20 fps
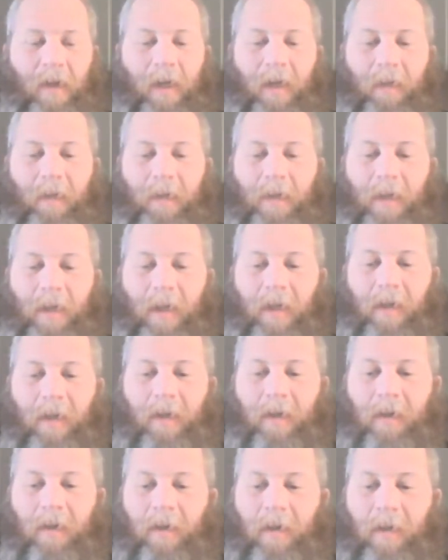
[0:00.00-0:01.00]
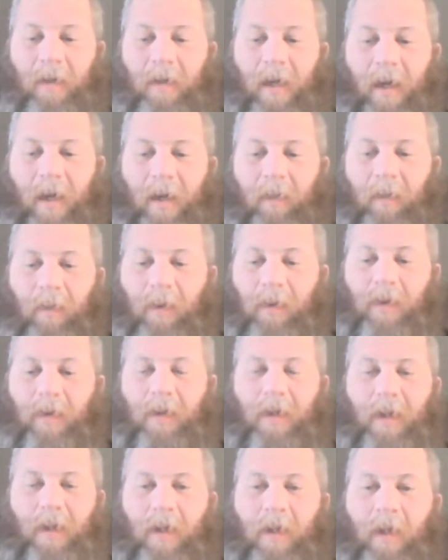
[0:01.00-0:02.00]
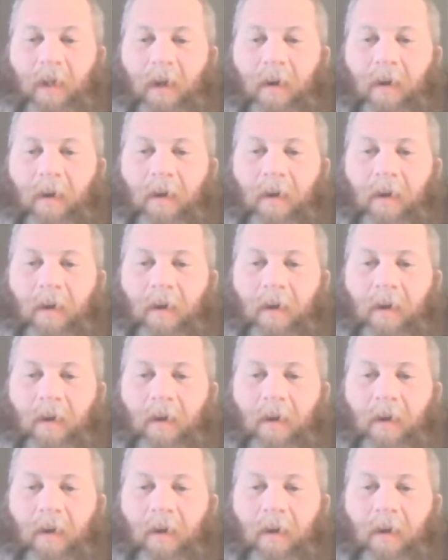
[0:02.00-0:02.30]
so I keep seeing that there's a second person in